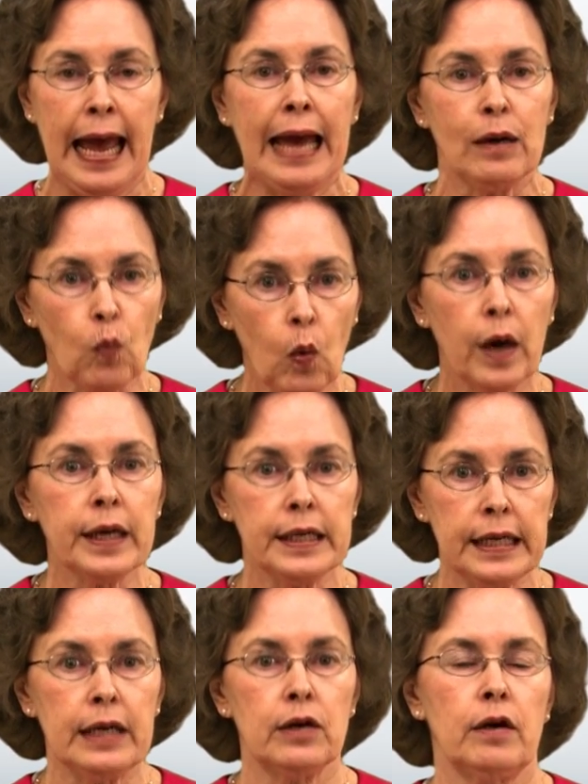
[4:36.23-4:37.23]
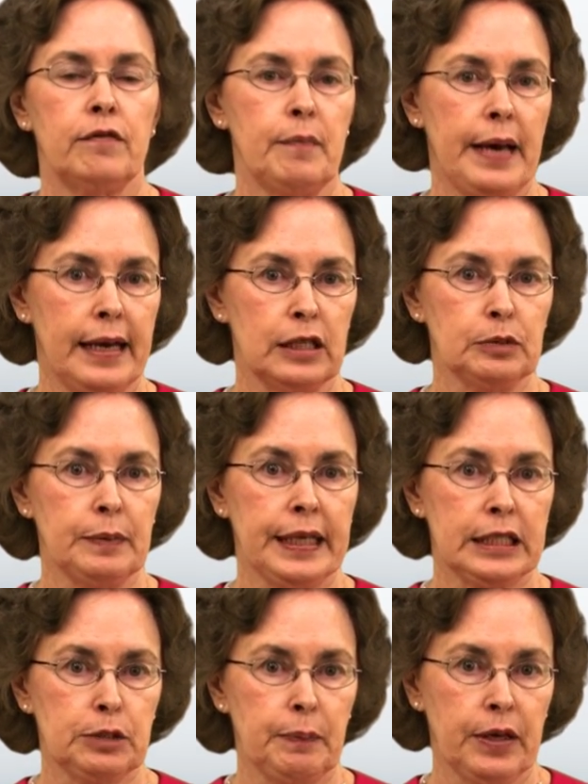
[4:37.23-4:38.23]
and 1 year of management
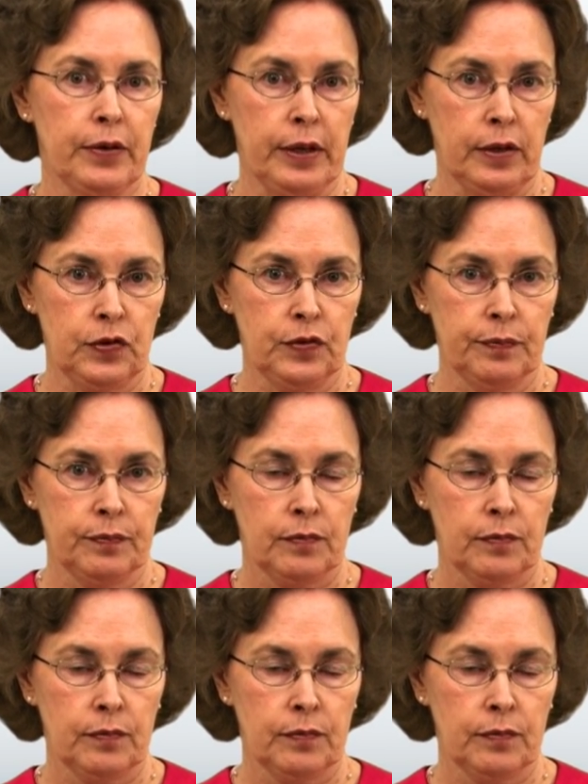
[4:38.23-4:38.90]
experience.